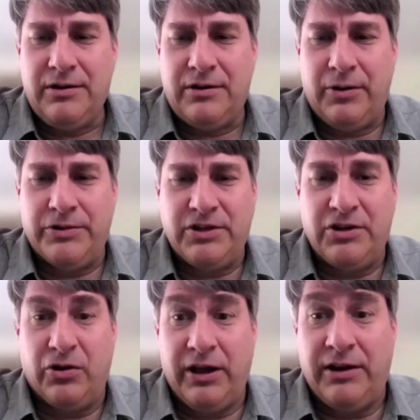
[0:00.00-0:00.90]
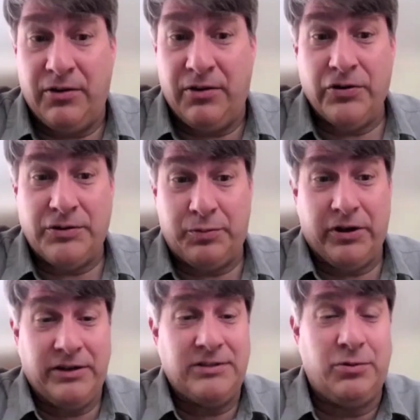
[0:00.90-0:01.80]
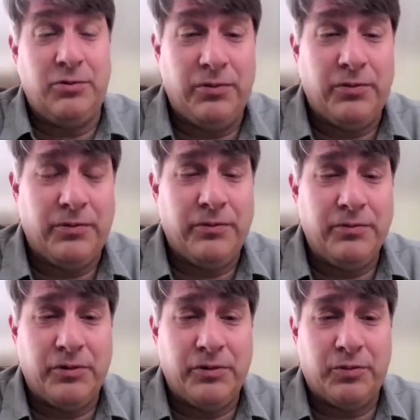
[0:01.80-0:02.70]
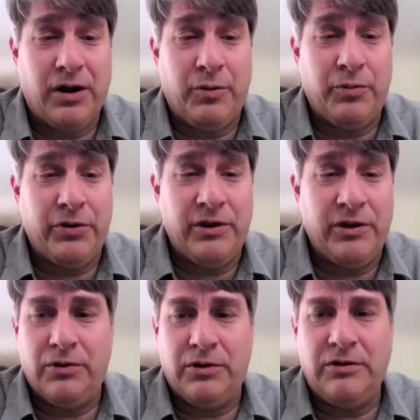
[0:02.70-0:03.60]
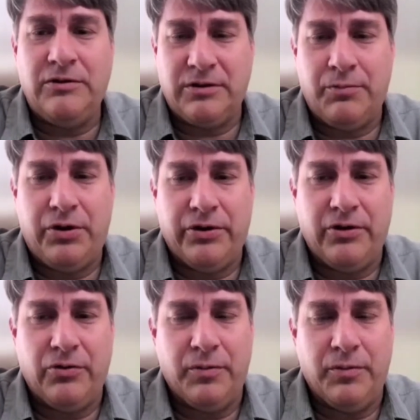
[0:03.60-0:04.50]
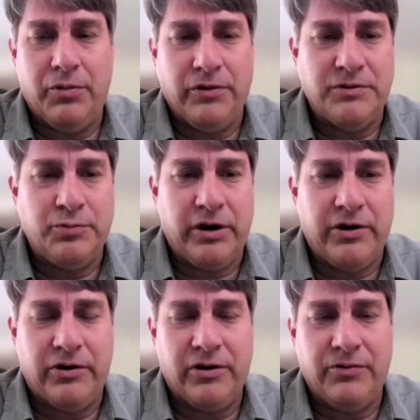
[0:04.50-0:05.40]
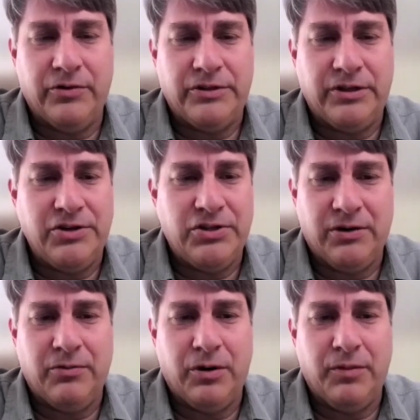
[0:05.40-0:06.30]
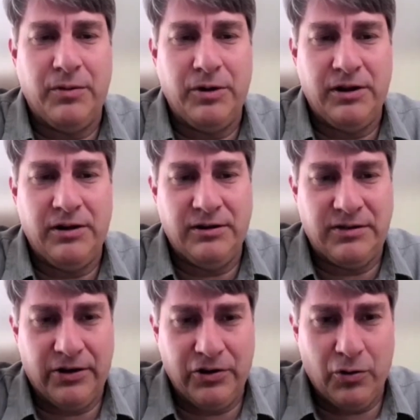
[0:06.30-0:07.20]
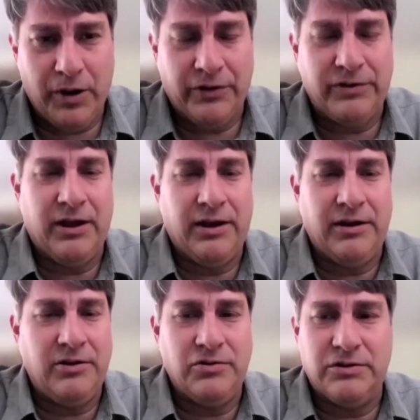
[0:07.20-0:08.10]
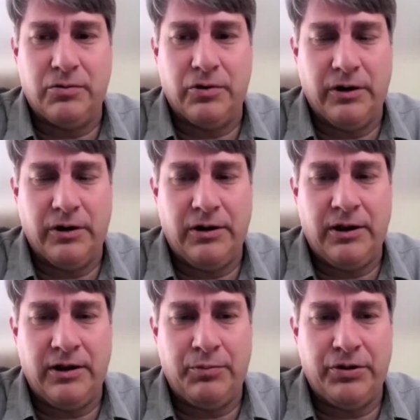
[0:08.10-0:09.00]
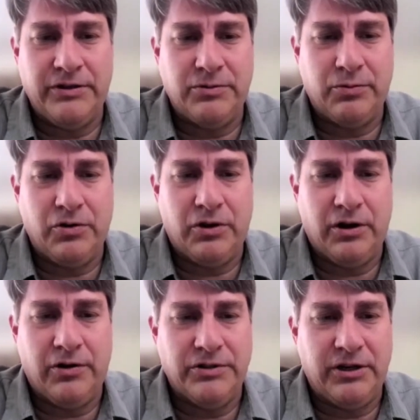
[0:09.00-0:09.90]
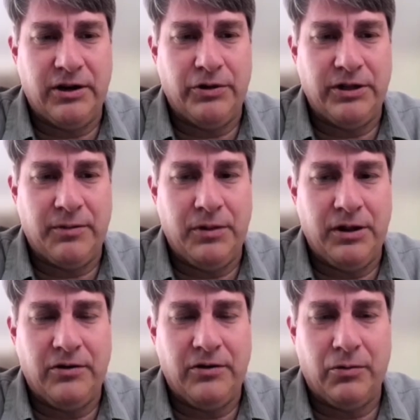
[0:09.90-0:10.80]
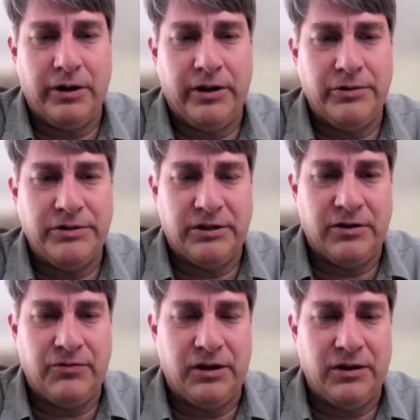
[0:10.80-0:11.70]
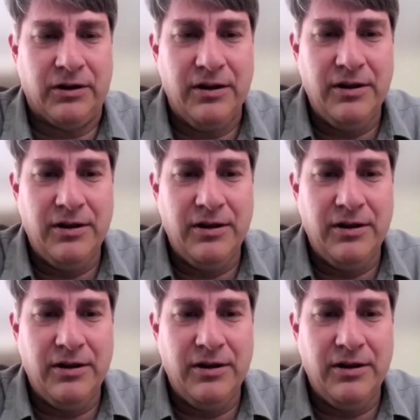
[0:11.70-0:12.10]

that was in your head in the first place is probably some part of you remembered this prior conversation where maybe they did tell you about that, and you just weren't at a place where you could understand what that meant or why that was significant.